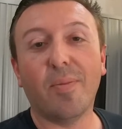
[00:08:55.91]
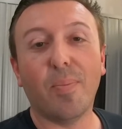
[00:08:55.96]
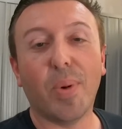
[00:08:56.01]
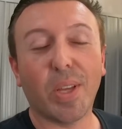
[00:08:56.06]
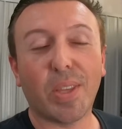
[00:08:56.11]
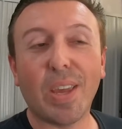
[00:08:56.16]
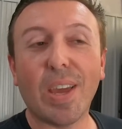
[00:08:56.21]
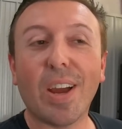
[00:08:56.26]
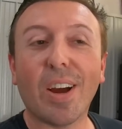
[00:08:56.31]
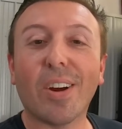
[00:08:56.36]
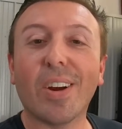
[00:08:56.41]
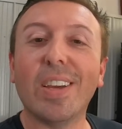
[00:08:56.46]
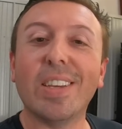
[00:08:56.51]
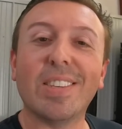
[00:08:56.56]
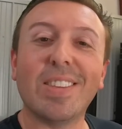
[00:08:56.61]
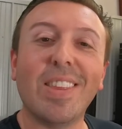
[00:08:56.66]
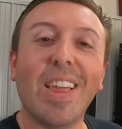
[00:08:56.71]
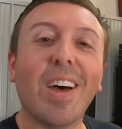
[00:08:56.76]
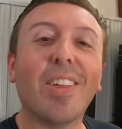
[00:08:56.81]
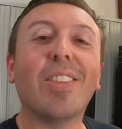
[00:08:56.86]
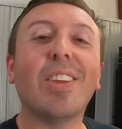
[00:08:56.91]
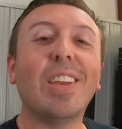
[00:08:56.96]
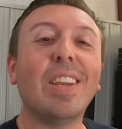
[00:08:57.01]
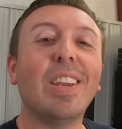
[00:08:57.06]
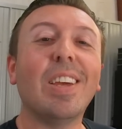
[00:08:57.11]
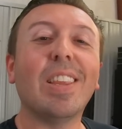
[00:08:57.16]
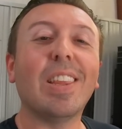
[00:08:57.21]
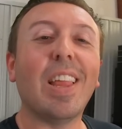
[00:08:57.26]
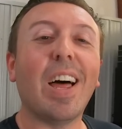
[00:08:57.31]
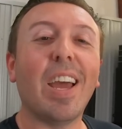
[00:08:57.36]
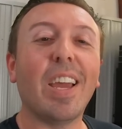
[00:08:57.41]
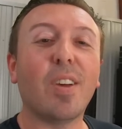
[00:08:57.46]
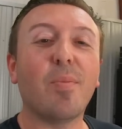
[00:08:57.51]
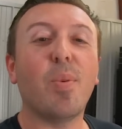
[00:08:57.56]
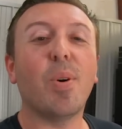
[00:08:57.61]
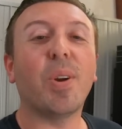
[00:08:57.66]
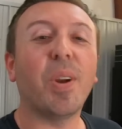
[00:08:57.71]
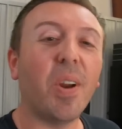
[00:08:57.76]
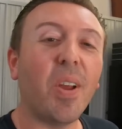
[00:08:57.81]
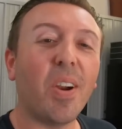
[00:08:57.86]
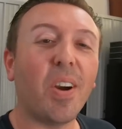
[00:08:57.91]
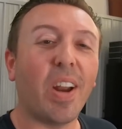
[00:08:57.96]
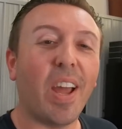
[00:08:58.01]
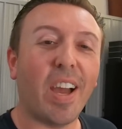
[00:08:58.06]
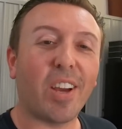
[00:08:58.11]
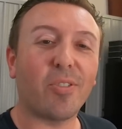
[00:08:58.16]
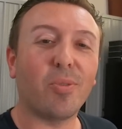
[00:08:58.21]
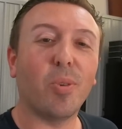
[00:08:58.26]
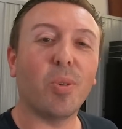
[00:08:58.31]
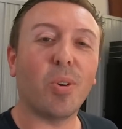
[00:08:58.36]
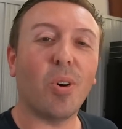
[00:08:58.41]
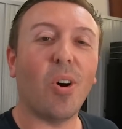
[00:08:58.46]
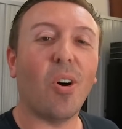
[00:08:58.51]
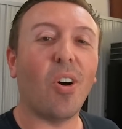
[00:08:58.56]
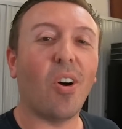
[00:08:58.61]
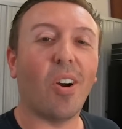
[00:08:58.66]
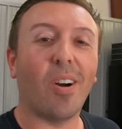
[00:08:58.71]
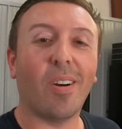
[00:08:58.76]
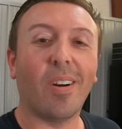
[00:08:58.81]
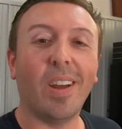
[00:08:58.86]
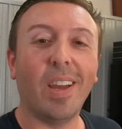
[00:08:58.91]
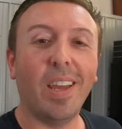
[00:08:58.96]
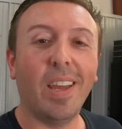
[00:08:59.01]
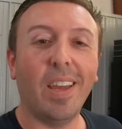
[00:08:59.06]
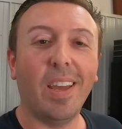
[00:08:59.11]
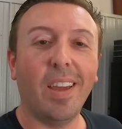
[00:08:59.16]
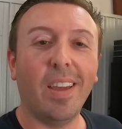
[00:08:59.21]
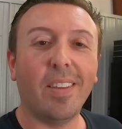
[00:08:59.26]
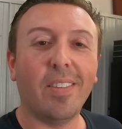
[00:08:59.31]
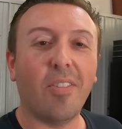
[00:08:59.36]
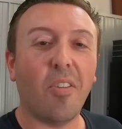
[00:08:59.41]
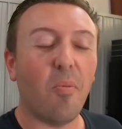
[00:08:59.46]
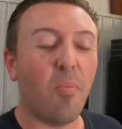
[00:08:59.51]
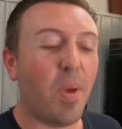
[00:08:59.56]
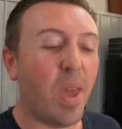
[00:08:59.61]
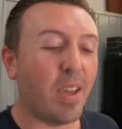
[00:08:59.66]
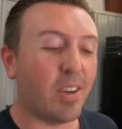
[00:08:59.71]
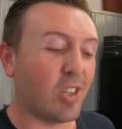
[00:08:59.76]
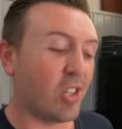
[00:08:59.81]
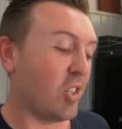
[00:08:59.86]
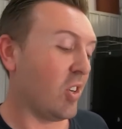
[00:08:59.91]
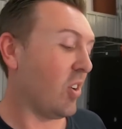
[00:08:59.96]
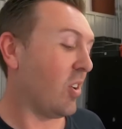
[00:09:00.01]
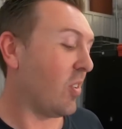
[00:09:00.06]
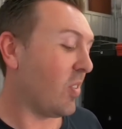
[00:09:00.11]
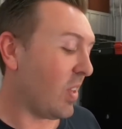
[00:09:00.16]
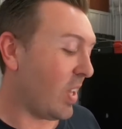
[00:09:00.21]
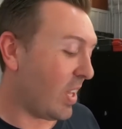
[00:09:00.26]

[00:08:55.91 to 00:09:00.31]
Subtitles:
but there is nothing like putting it on an actual car to make sure